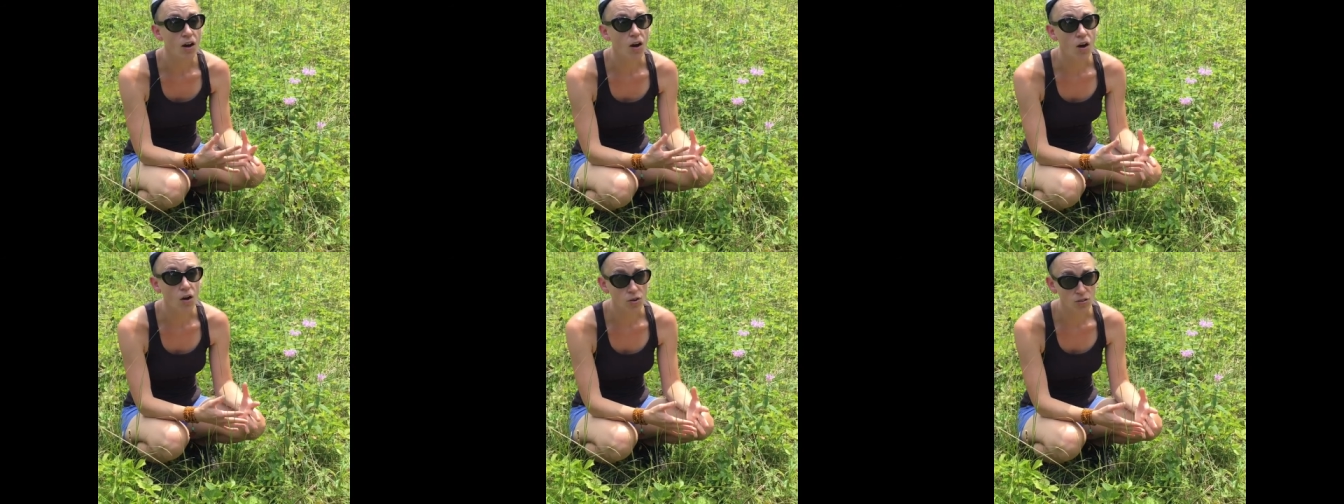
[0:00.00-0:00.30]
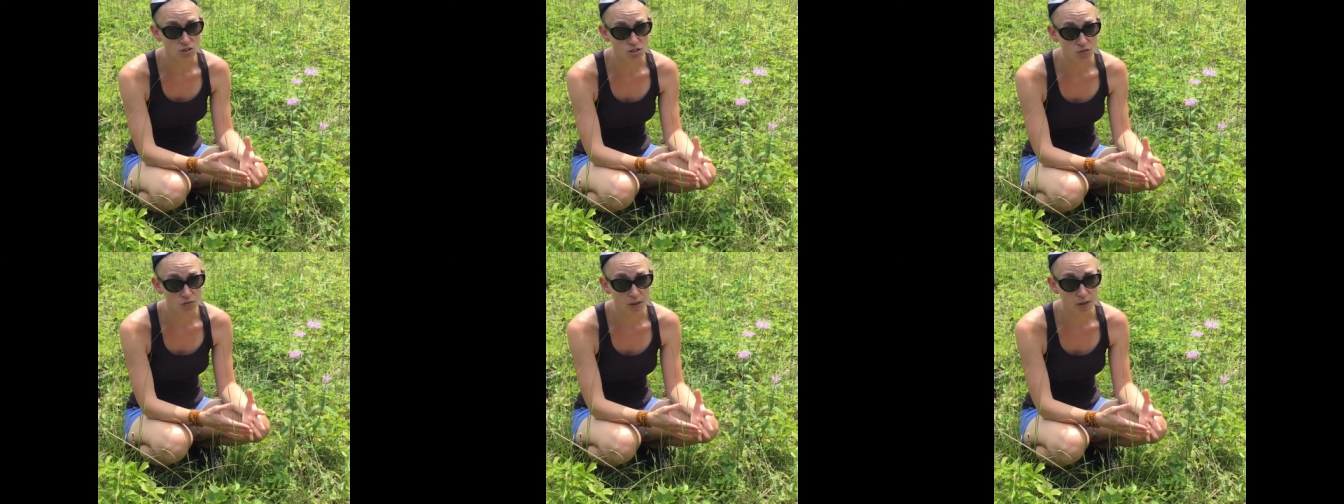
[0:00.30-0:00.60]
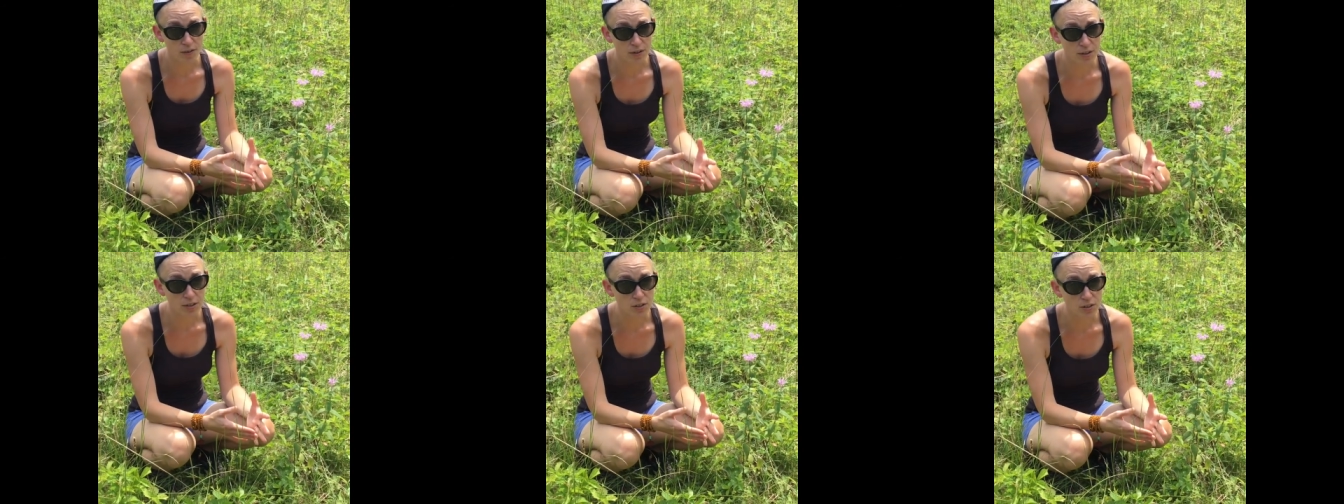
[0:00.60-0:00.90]
Also
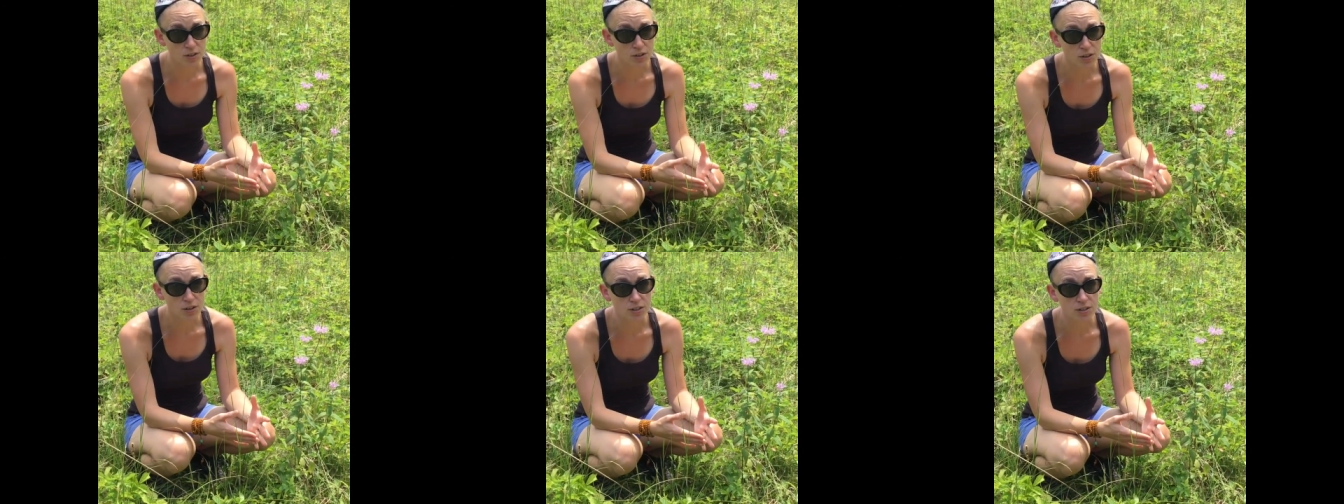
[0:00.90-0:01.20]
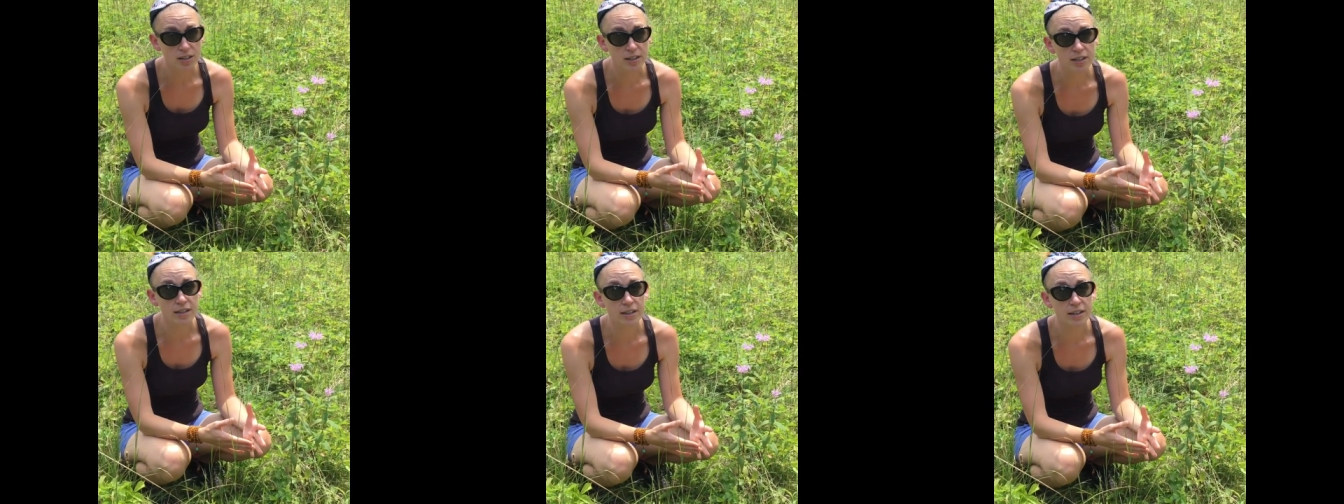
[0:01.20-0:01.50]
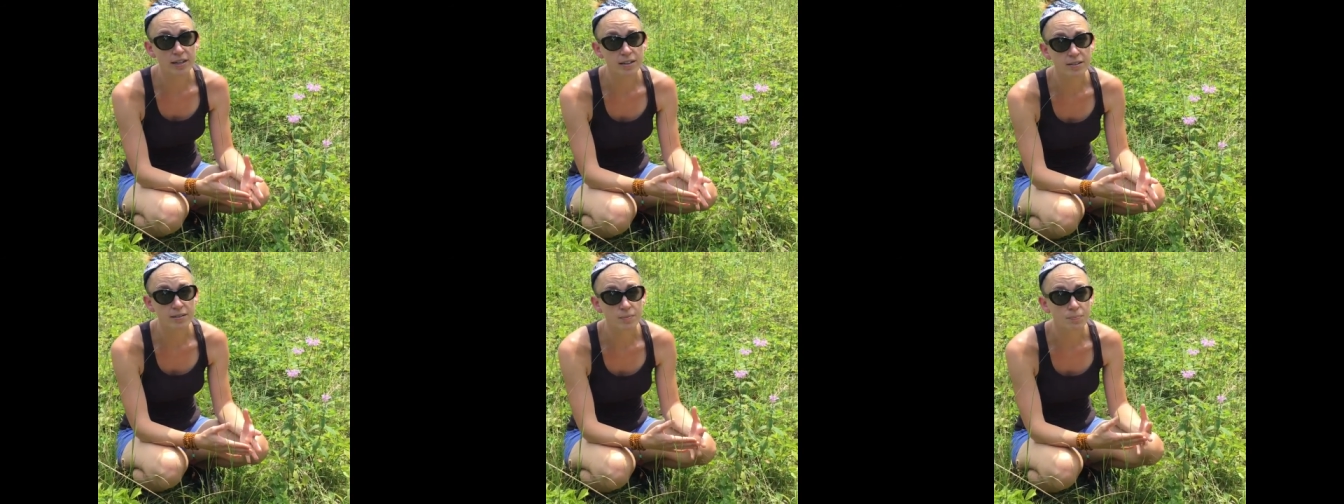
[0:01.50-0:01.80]
very good
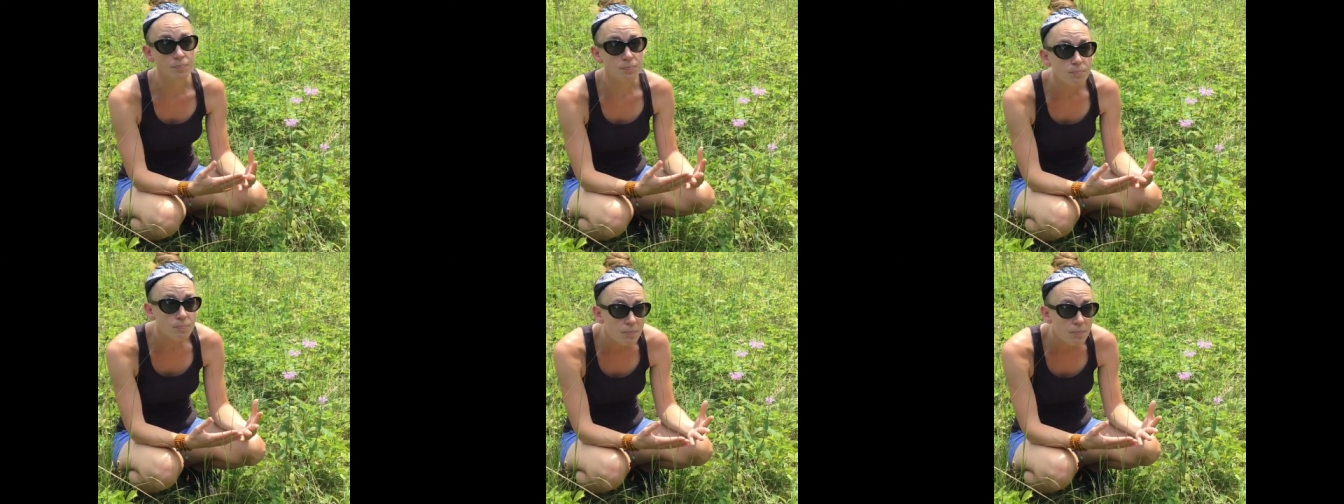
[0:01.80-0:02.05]
in